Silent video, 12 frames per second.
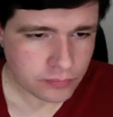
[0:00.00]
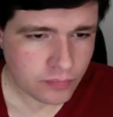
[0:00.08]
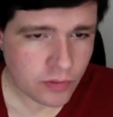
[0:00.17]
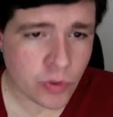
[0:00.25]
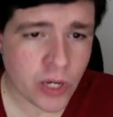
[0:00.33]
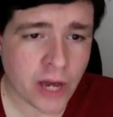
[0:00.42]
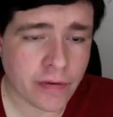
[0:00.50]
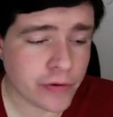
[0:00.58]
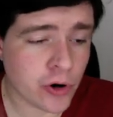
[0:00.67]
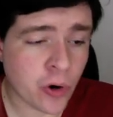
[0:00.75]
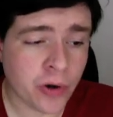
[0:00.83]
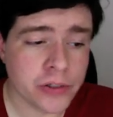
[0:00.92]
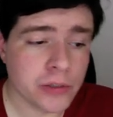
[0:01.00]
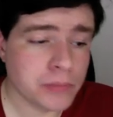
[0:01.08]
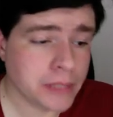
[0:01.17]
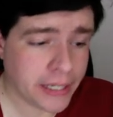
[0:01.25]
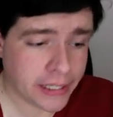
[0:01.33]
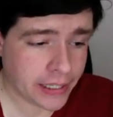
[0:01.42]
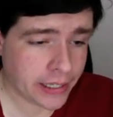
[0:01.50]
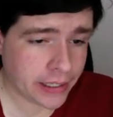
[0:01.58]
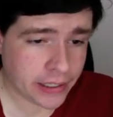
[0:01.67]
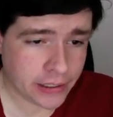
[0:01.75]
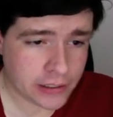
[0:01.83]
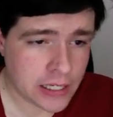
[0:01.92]
We have, of course, a Blade
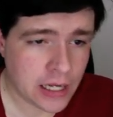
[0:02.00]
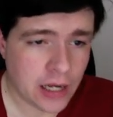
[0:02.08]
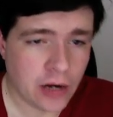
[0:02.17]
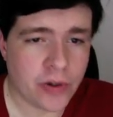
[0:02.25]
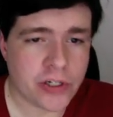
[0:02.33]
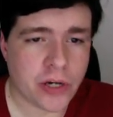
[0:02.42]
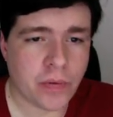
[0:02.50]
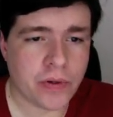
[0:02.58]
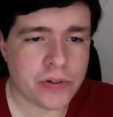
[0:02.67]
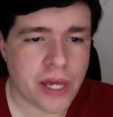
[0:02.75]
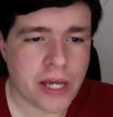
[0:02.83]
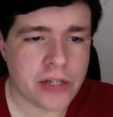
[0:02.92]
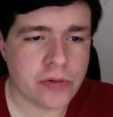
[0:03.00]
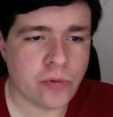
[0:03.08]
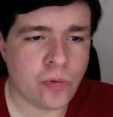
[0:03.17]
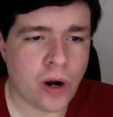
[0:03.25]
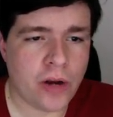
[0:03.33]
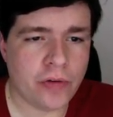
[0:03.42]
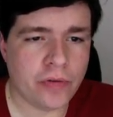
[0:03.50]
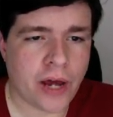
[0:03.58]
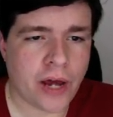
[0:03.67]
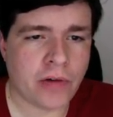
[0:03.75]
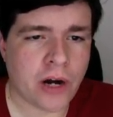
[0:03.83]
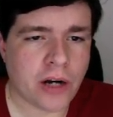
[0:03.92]
Liger, which I will say is
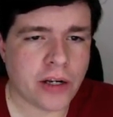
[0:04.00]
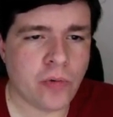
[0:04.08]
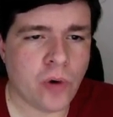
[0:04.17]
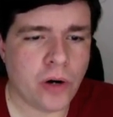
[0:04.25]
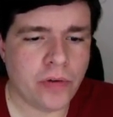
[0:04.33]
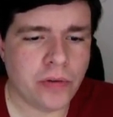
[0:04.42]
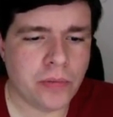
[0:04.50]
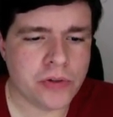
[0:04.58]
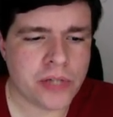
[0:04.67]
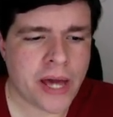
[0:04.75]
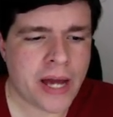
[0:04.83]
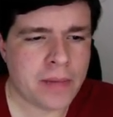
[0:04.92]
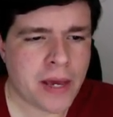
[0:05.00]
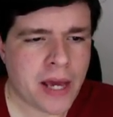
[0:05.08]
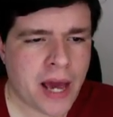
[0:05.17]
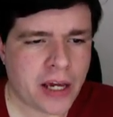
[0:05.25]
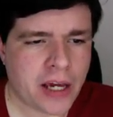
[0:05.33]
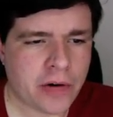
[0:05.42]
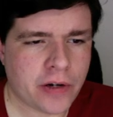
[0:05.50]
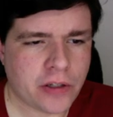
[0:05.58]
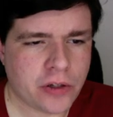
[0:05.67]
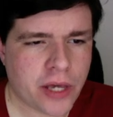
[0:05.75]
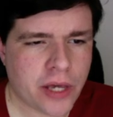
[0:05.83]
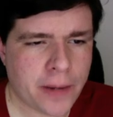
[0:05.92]
ironically, one of the most anime accurate
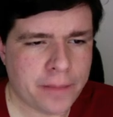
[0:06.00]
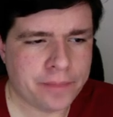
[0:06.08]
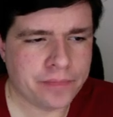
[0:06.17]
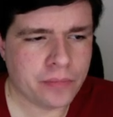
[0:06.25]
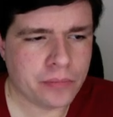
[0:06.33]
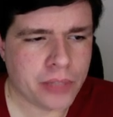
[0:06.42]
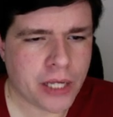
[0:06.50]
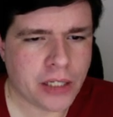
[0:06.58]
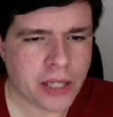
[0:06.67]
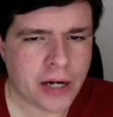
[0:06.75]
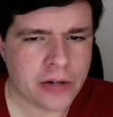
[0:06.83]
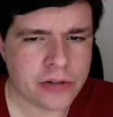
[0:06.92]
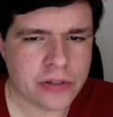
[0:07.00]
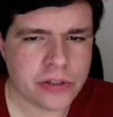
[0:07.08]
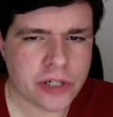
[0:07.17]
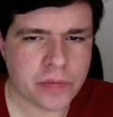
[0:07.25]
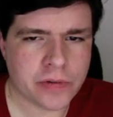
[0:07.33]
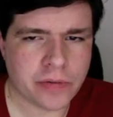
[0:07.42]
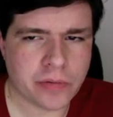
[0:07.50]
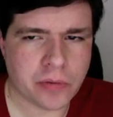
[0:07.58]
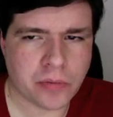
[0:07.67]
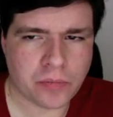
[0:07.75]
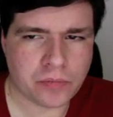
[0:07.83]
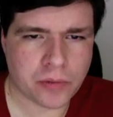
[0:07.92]
looking Blade Ligers in terms of
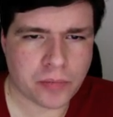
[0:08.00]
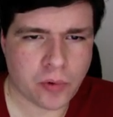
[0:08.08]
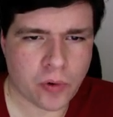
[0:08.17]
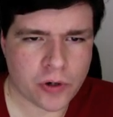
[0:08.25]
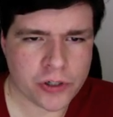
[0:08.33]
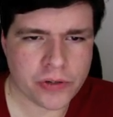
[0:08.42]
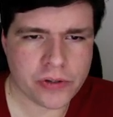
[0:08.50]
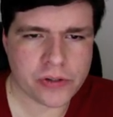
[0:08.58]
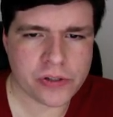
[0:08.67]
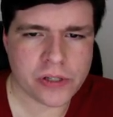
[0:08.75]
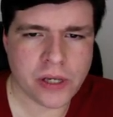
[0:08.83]
proportions.